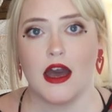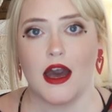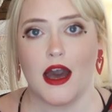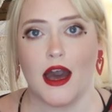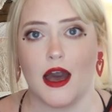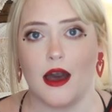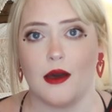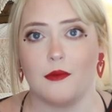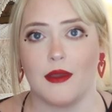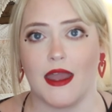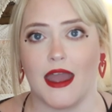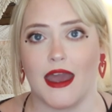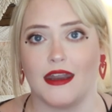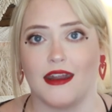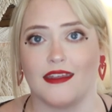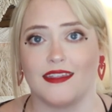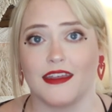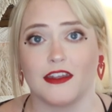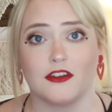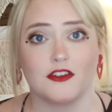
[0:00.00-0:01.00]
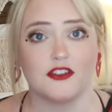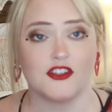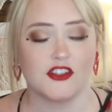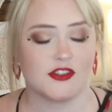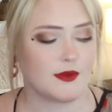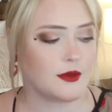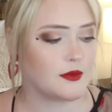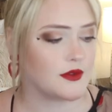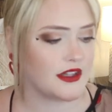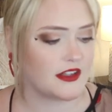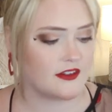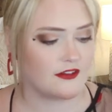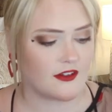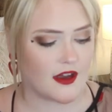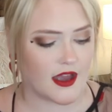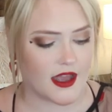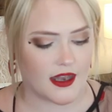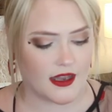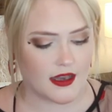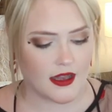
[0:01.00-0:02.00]
and I think it'll just be really
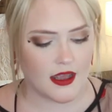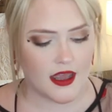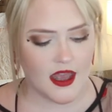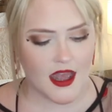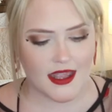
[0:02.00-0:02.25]
fun.